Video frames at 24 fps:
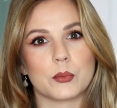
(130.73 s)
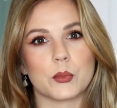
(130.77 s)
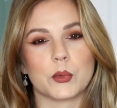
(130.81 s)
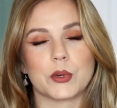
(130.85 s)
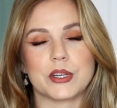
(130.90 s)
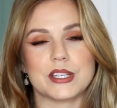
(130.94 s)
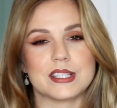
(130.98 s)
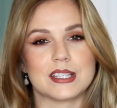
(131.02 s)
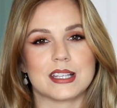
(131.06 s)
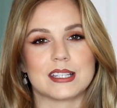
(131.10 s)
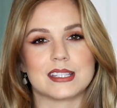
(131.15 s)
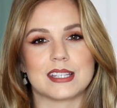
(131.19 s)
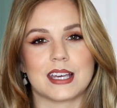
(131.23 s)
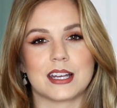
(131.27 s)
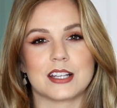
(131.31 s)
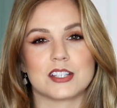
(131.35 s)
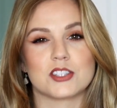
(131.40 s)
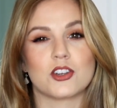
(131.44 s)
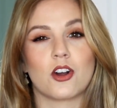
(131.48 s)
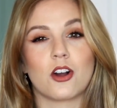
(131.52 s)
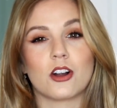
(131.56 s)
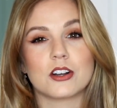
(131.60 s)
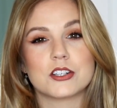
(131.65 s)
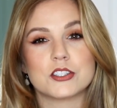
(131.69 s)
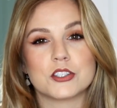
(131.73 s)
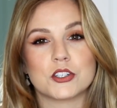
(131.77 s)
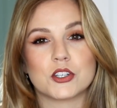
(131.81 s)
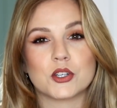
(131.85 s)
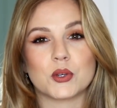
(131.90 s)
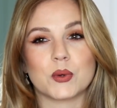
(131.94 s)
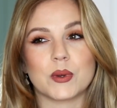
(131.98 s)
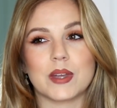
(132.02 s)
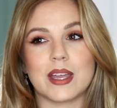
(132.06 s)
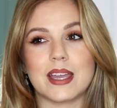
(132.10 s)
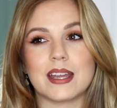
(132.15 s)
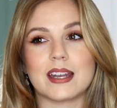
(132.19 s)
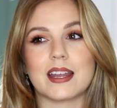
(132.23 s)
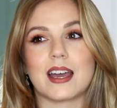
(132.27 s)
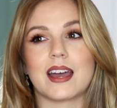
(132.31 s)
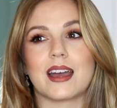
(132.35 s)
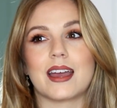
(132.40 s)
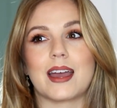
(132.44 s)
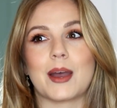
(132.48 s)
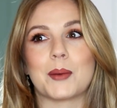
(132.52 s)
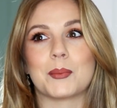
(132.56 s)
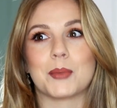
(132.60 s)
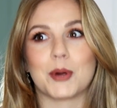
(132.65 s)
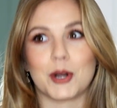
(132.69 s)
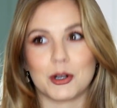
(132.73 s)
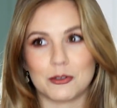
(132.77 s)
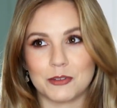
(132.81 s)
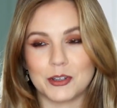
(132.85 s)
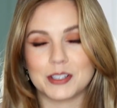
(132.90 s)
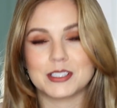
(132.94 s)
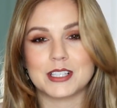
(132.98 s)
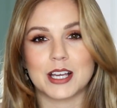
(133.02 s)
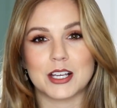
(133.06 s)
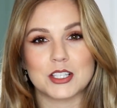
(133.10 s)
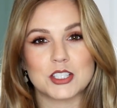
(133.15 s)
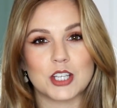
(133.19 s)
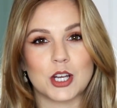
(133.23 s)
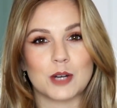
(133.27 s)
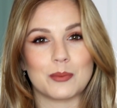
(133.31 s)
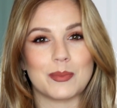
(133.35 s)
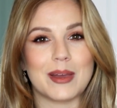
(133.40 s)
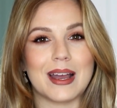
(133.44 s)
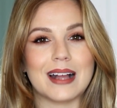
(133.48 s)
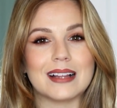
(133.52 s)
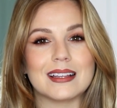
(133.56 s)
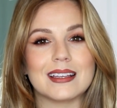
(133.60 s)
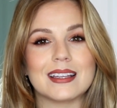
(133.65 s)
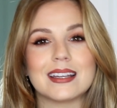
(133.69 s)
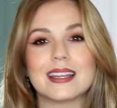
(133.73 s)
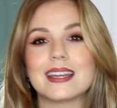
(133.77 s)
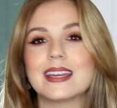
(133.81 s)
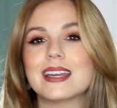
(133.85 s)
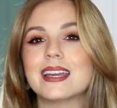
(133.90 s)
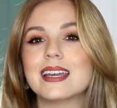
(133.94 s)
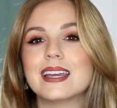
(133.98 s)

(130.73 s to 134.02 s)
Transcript: reasons that it's hard to create a perfect eyeshadow palette,